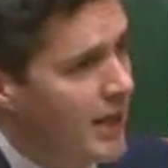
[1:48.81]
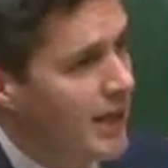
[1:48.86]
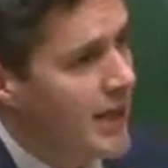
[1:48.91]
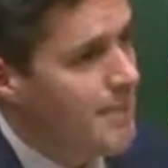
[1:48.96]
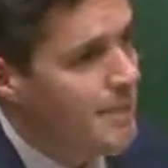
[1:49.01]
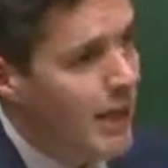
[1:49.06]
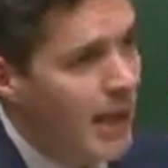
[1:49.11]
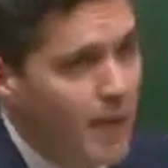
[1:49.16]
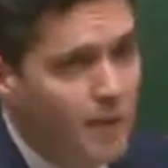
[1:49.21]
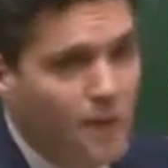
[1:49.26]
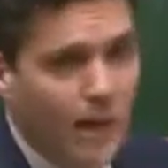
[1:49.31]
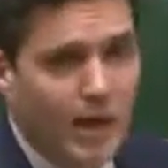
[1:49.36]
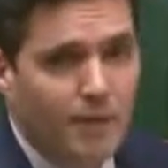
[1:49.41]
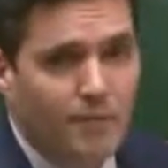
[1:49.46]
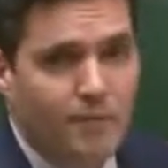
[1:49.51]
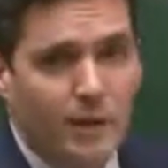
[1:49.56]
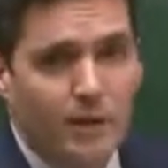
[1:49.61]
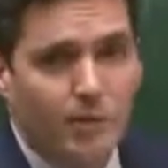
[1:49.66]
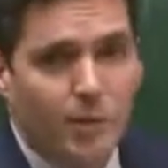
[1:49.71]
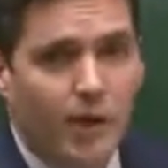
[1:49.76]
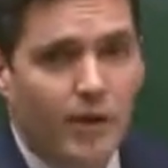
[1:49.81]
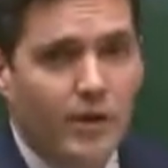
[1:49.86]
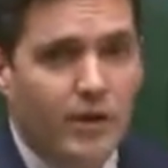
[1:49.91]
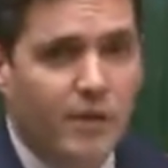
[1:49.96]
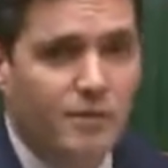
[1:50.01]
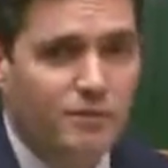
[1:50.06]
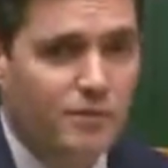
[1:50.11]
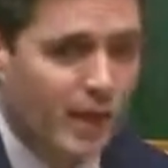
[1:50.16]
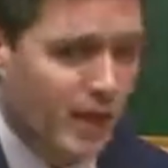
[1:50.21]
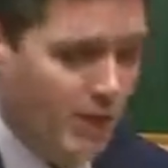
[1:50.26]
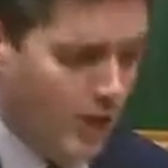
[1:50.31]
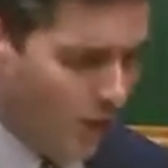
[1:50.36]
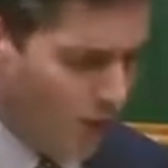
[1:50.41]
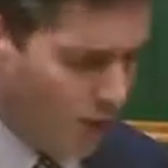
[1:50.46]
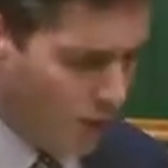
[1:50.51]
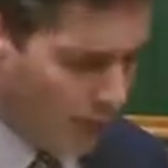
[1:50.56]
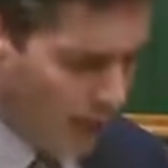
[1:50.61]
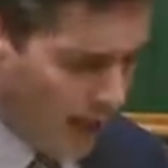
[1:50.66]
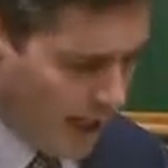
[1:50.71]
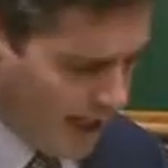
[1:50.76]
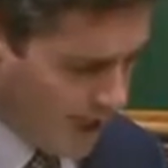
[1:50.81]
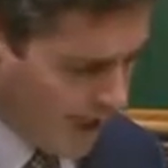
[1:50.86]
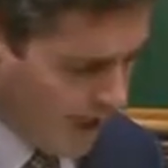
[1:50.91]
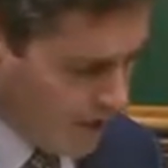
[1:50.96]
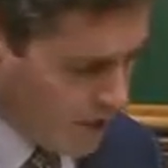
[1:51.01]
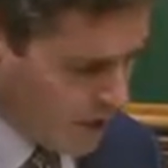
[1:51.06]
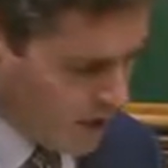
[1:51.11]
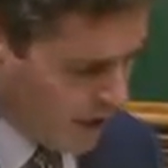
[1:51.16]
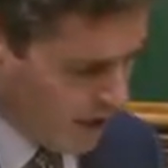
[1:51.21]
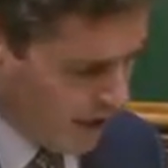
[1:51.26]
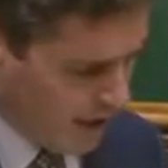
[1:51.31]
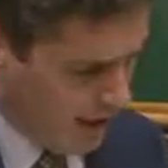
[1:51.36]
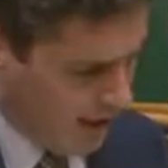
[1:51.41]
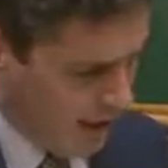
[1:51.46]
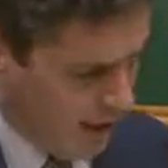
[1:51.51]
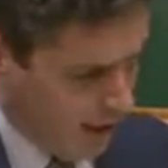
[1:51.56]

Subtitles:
they may well have been wondering if they got the right country.